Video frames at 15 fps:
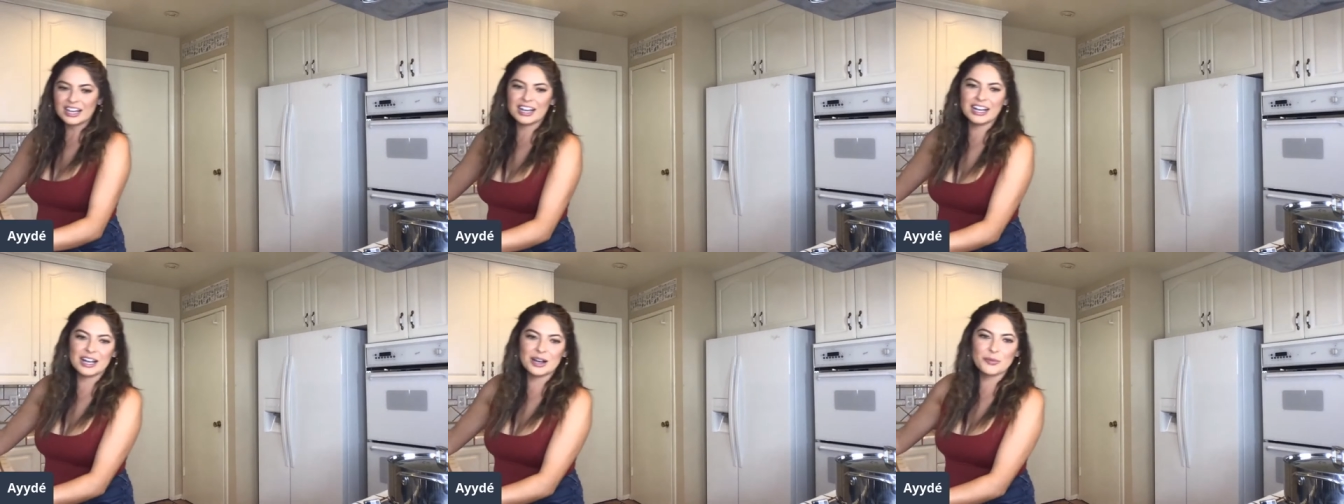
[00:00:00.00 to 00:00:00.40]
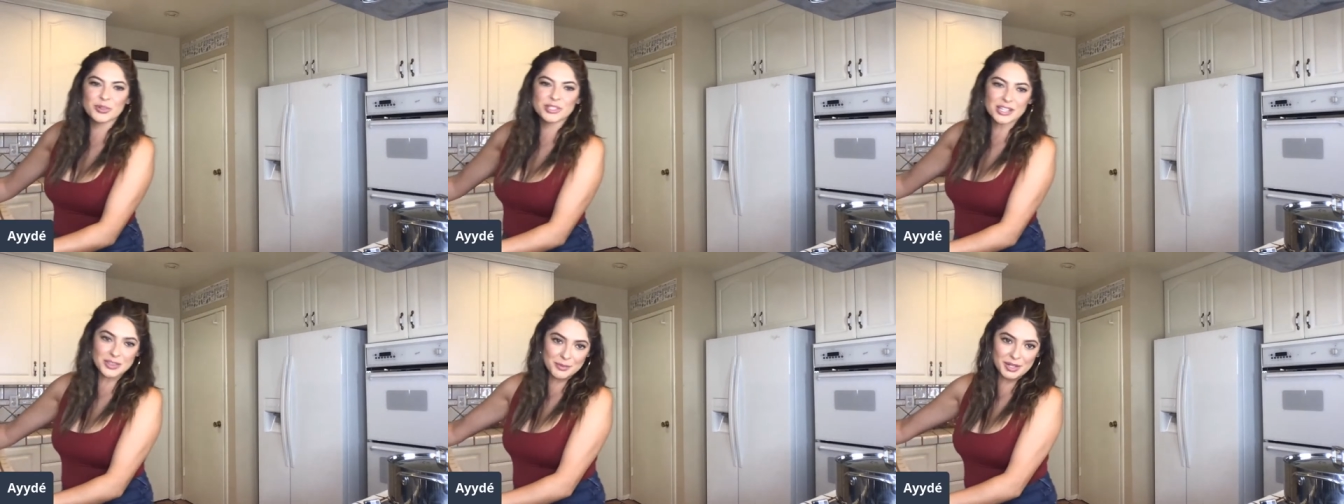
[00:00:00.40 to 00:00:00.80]
Um,
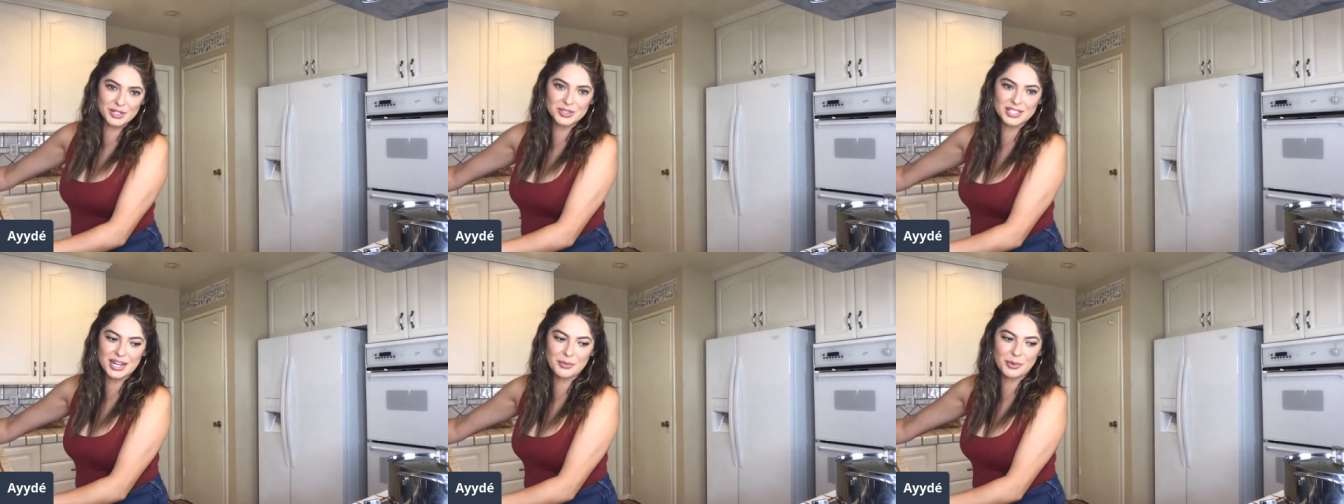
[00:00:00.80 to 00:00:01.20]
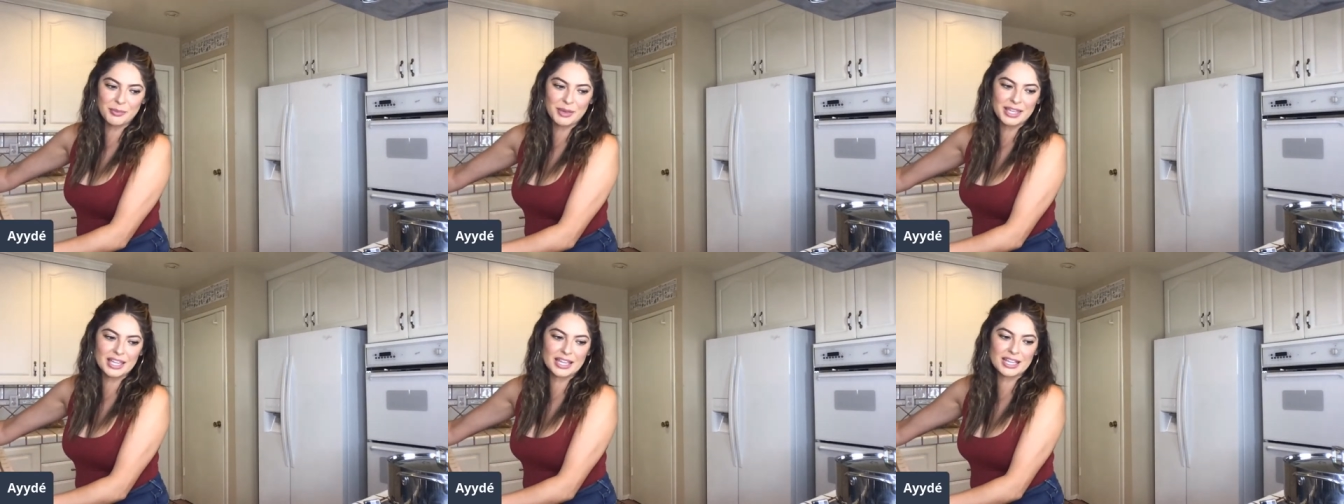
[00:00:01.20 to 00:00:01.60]
what's on the menu today? We're
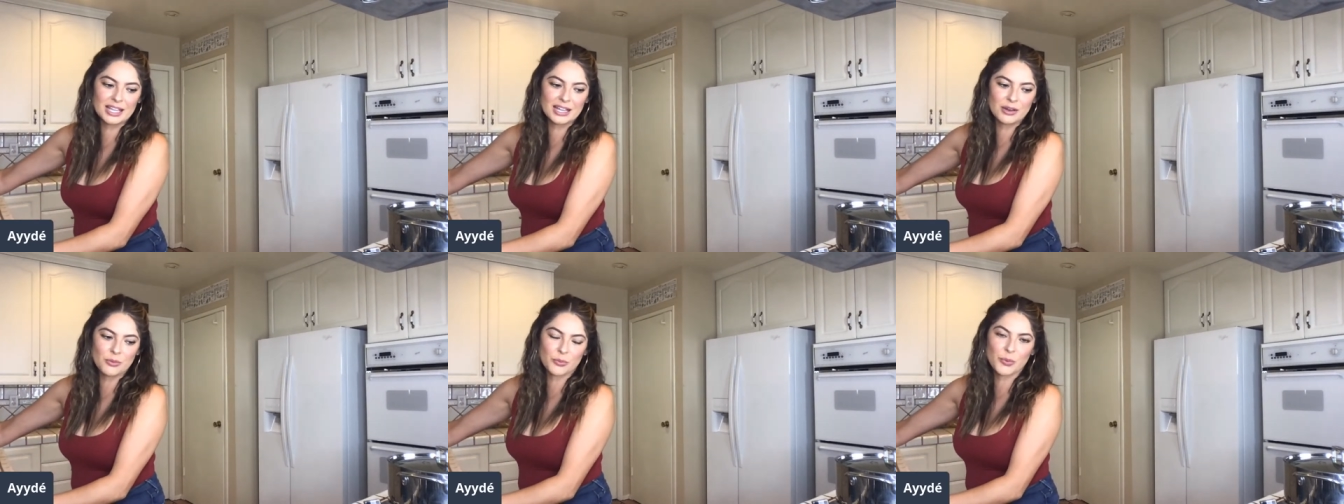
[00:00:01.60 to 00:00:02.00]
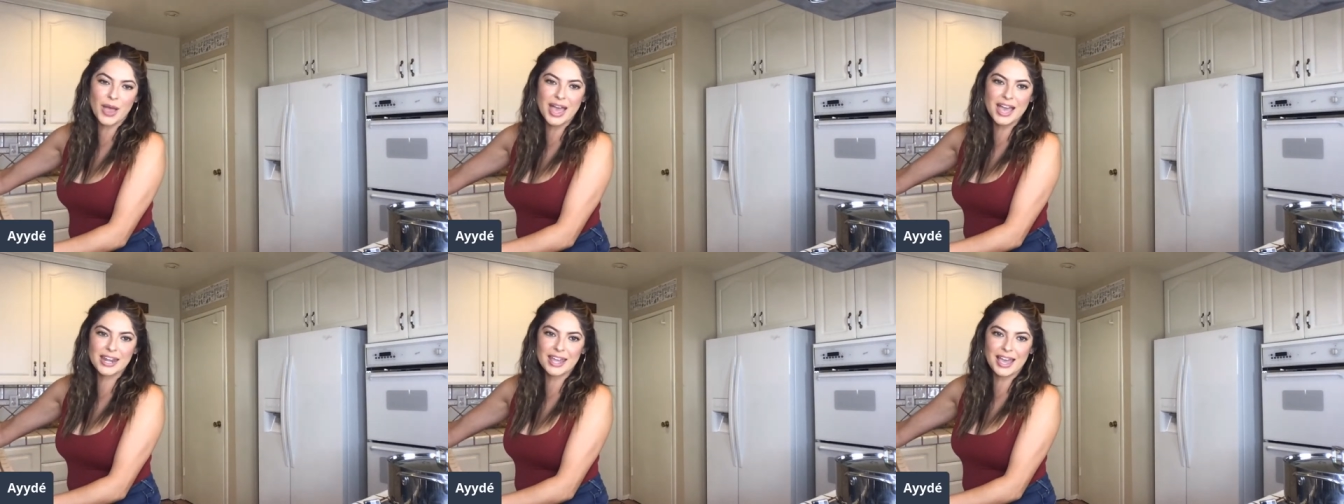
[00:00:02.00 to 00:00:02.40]
making
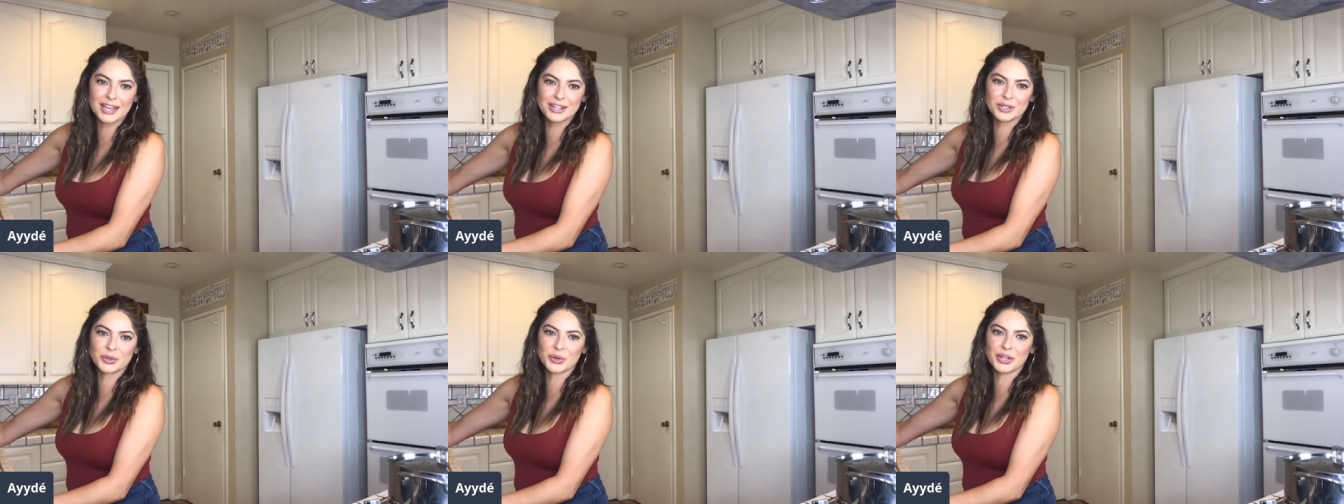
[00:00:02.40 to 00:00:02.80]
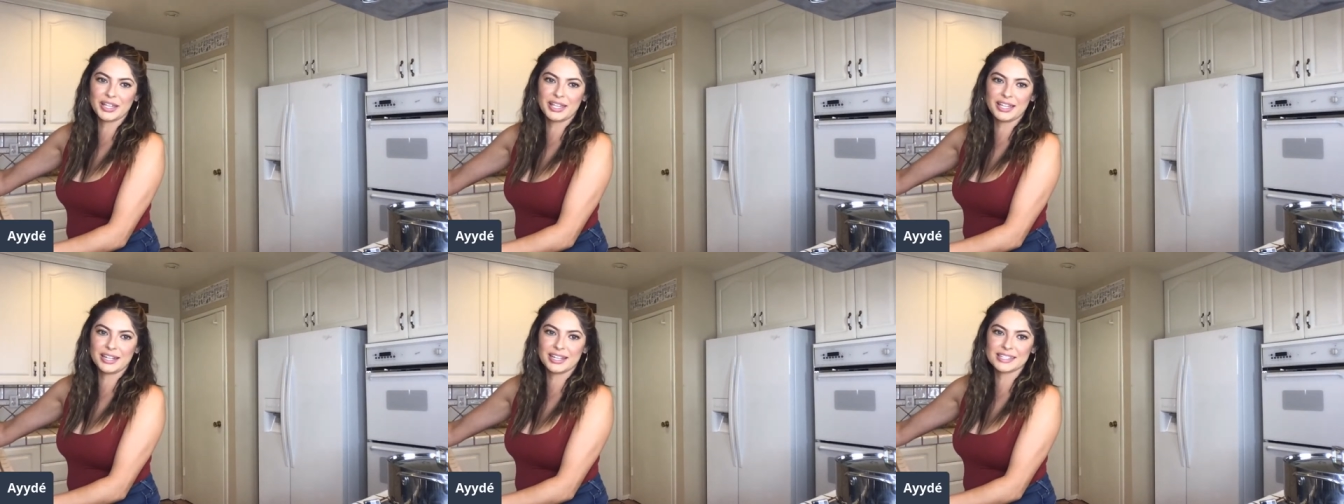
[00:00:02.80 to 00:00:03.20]
red and
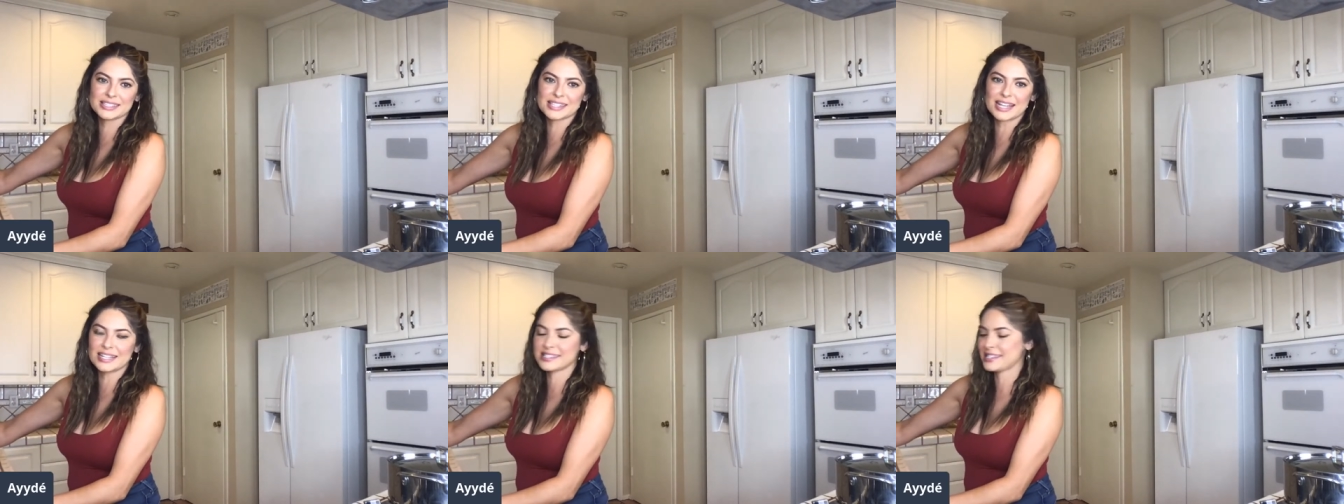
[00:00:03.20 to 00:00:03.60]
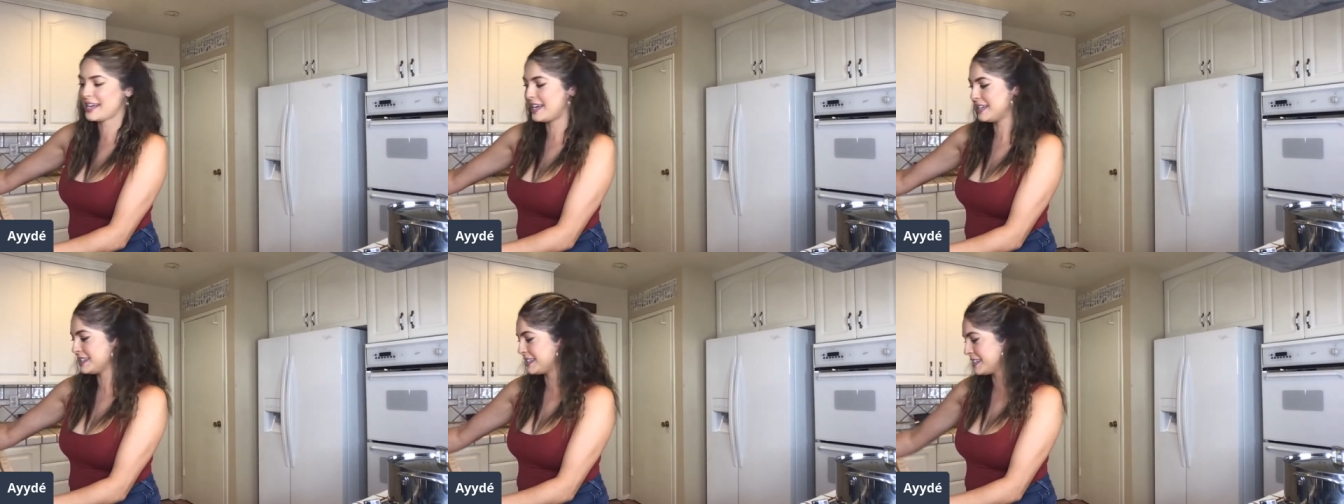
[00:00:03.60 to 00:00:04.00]
green
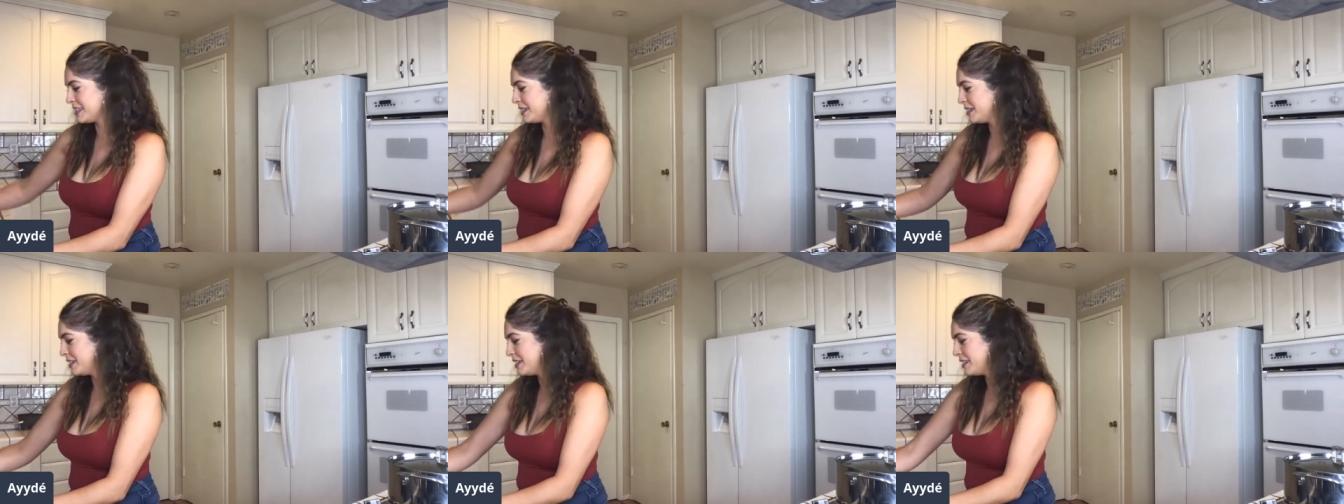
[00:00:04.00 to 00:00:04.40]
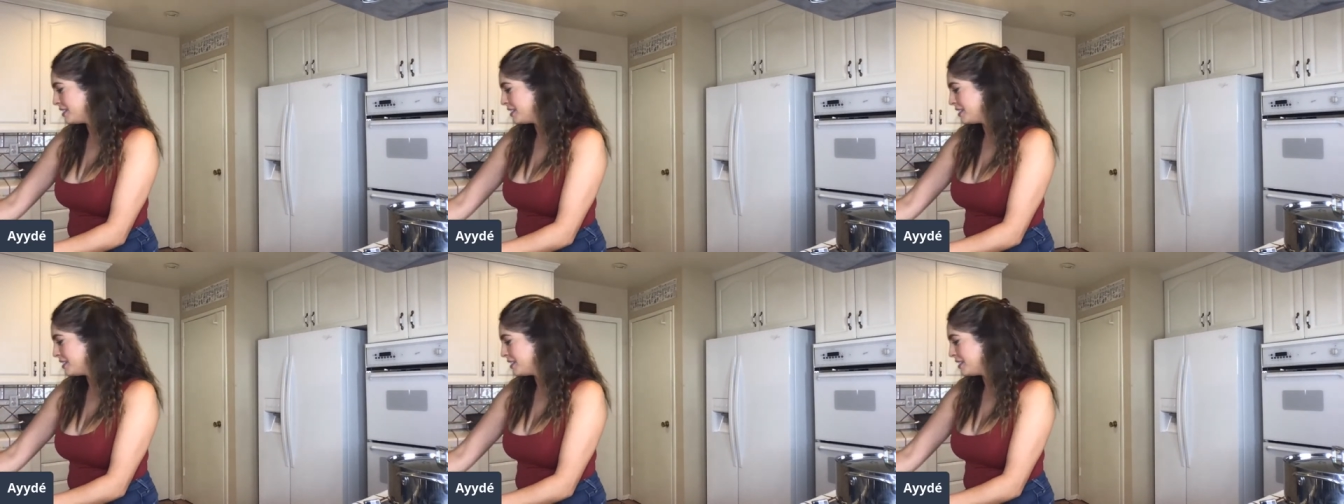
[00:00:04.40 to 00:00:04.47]
salsas.